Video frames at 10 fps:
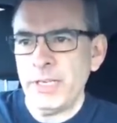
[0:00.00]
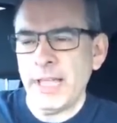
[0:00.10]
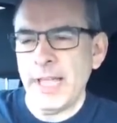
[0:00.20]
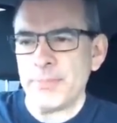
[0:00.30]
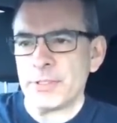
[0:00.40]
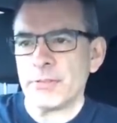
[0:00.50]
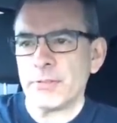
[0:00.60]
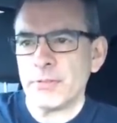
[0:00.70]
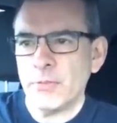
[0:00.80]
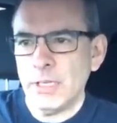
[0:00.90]
Why do we
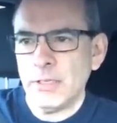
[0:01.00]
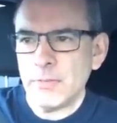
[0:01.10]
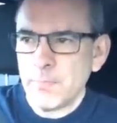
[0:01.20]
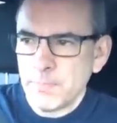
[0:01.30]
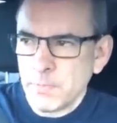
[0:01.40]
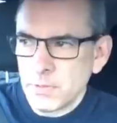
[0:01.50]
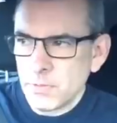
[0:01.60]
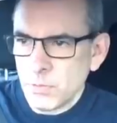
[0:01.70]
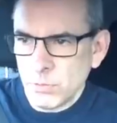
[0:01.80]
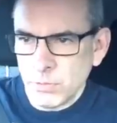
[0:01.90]
relapse?
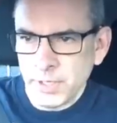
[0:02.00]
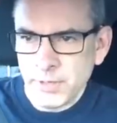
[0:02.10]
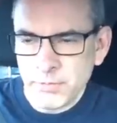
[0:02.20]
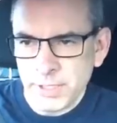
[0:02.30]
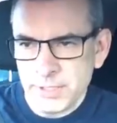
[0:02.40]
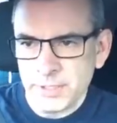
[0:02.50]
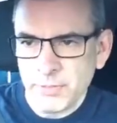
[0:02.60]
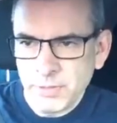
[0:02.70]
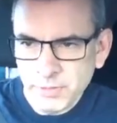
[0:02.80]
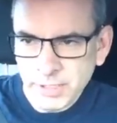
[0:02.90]
Well,
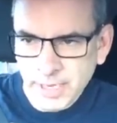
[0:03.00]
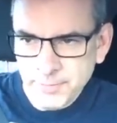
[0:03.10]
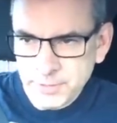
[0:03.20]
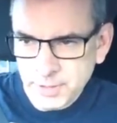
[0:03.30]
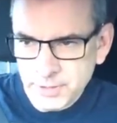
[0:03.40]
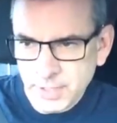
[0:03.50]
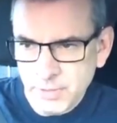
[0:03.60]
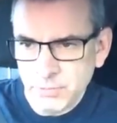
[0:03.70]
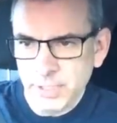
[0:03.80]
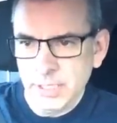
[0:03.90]
one of the reasons that we
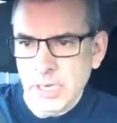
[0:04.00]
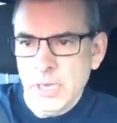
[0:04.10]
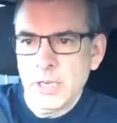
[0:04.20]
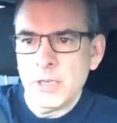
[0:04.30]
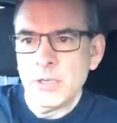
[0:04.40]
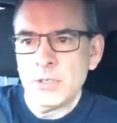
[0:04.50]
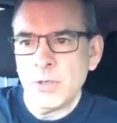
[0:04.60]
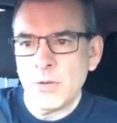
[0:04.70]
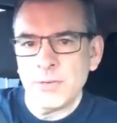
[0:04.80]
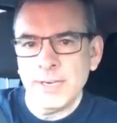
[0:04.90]
relapse is that we
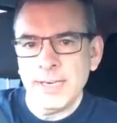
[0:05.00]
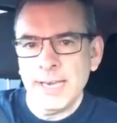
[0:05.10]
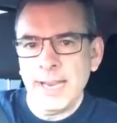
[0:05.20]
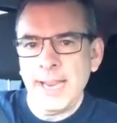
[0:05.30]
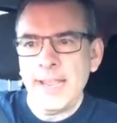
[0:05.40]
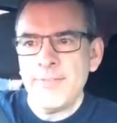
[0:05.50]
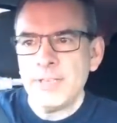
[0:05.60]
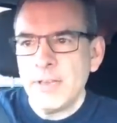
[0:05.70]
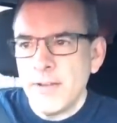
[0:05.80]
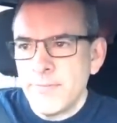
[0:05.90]
don't
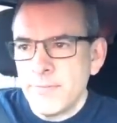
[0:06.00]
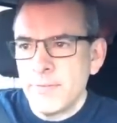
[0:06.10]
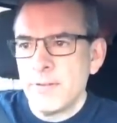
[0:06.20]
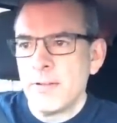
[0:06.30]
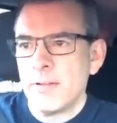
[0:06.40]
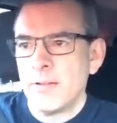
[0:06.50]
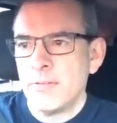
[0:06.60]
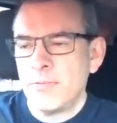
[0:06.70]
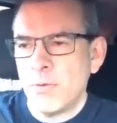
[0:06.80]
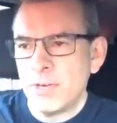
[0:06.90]
have
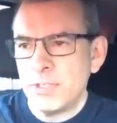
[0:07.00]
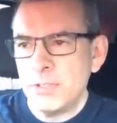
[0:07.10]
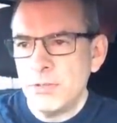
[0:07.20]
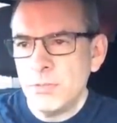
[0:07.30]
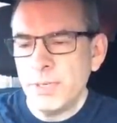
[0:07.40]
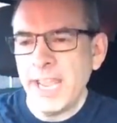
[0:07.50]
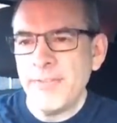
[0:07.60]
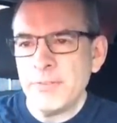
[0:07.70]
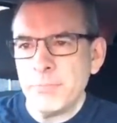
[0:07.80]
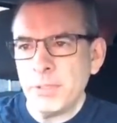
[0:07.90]
enough
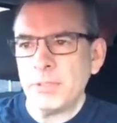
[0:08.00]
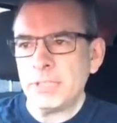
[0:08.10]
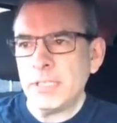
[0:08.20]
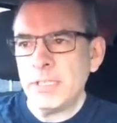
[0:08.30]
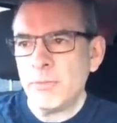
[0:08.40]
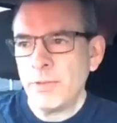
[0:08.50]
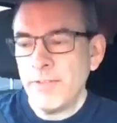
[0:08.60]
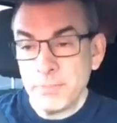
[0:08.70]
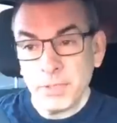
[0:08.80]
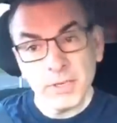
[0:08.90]
fortitude. We haven't
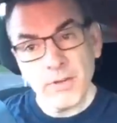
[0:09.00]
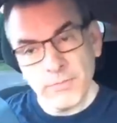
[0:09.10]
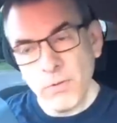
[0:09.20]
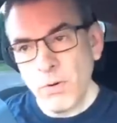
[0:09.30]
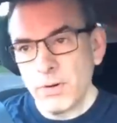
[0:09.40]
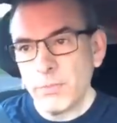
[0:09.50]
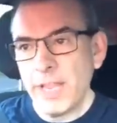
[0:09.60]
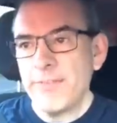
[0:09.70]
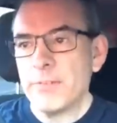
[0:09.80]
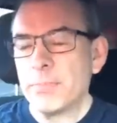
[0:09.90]
built
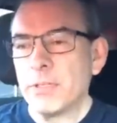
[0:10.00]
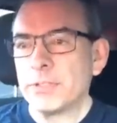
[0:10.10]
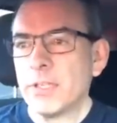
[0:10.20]
our fort.